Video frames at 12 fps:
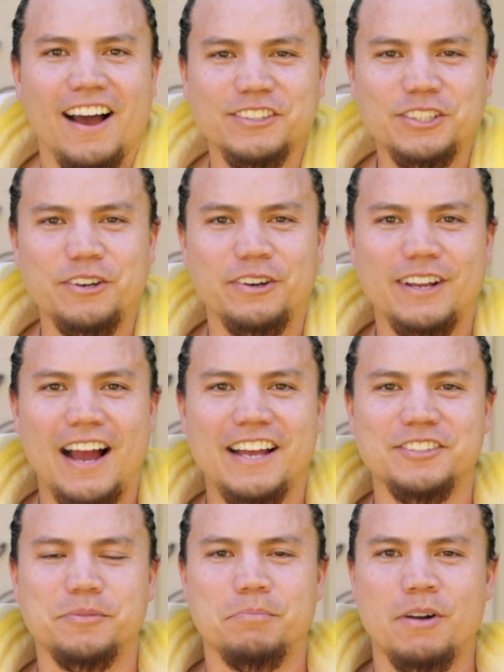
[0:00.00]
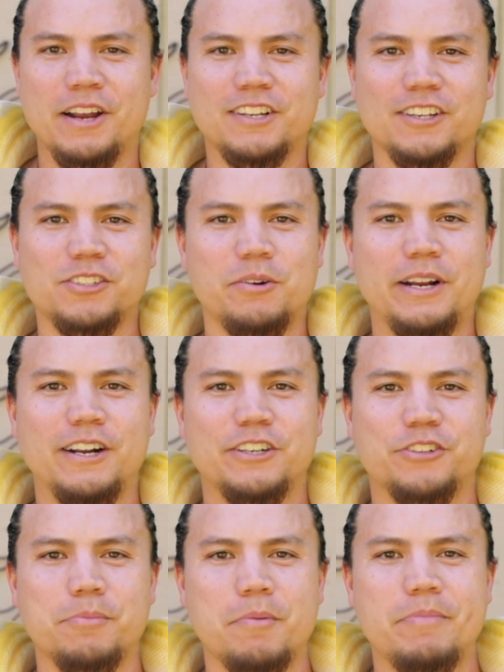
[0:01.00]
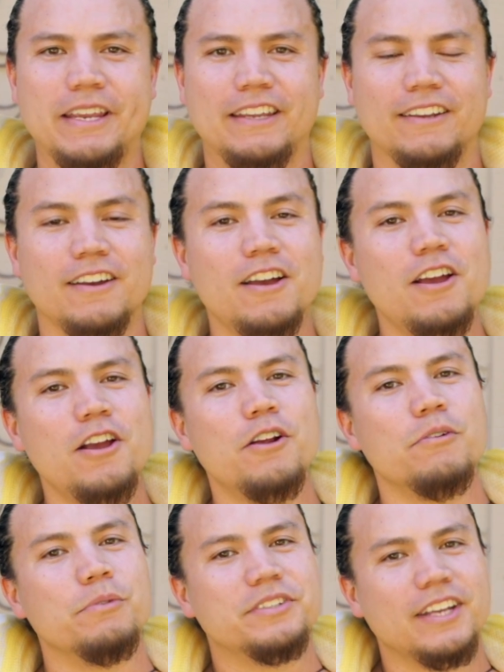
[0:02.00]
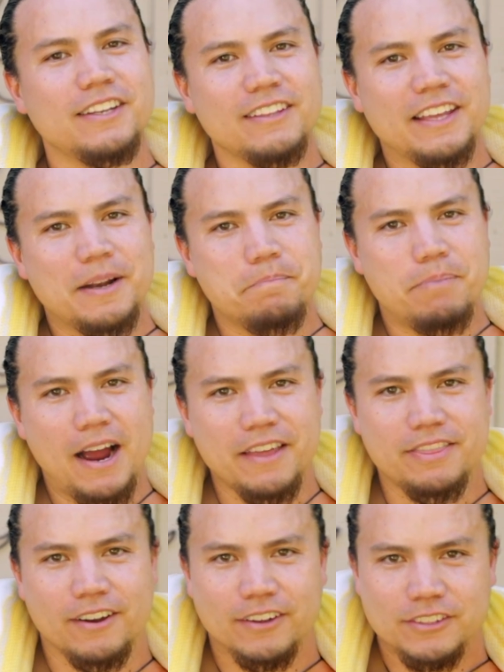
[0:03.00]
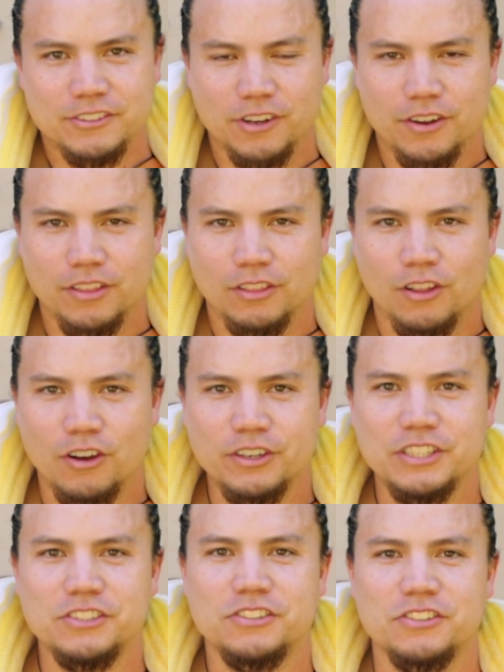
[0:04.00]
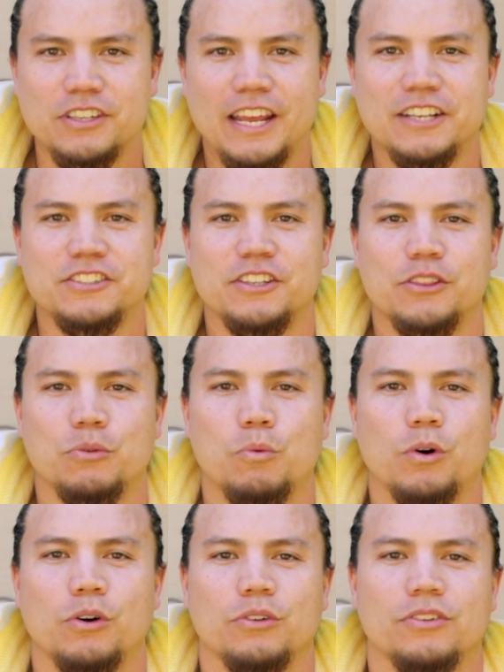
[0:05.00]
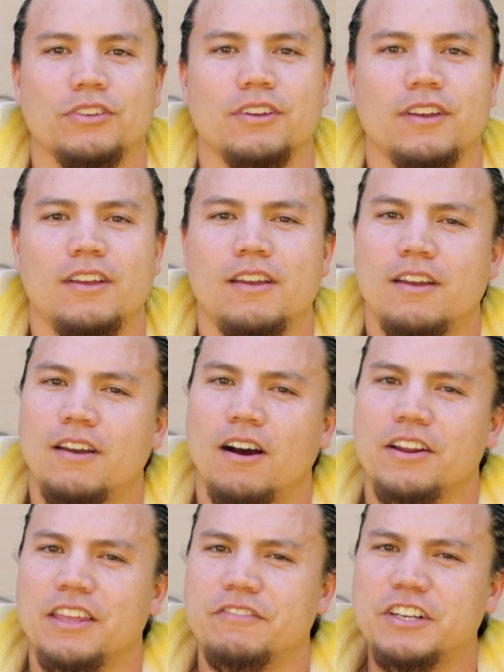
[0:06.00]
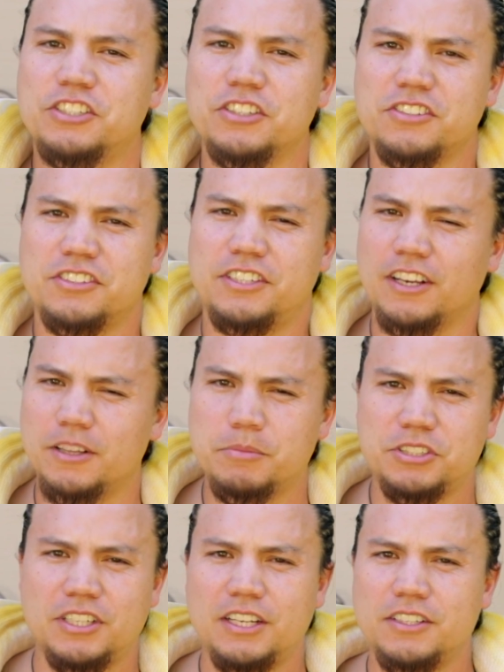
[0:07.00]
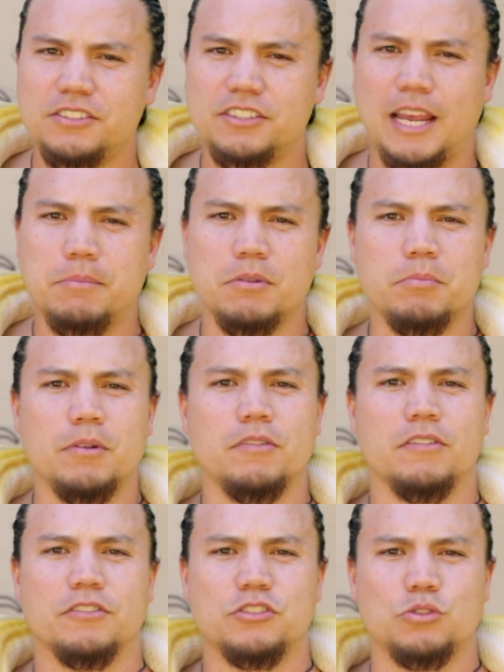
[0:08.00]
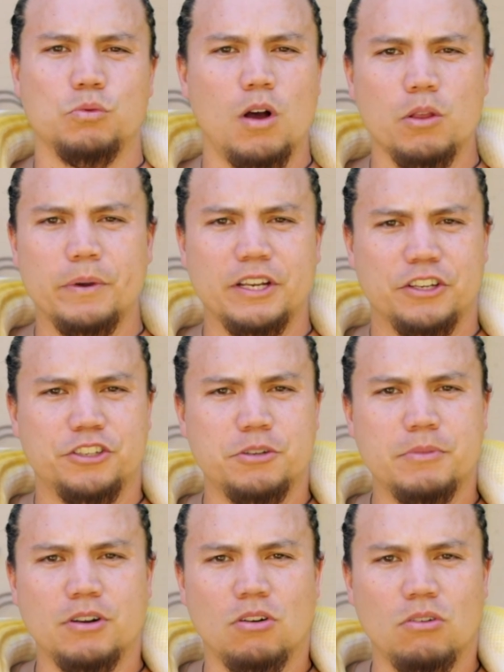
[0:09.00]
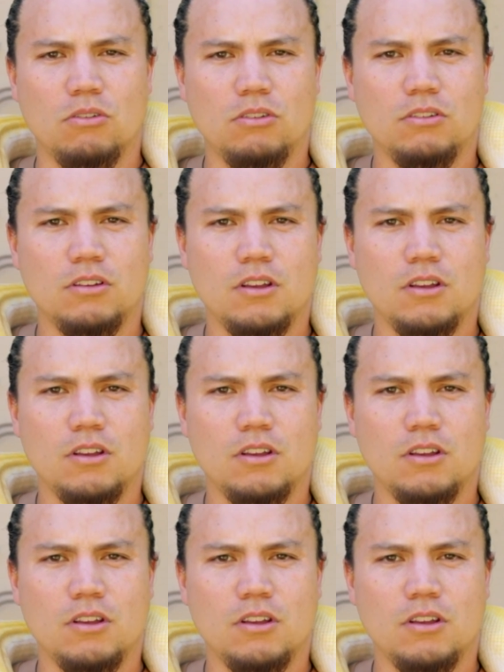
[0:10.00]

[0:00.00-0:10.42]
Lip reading: How's it going, guys? Brian Cusco here at Triple B. Reticulated pythons are the longest snakes in the world. Are they vicious killing machines capable of swallowing a human whole?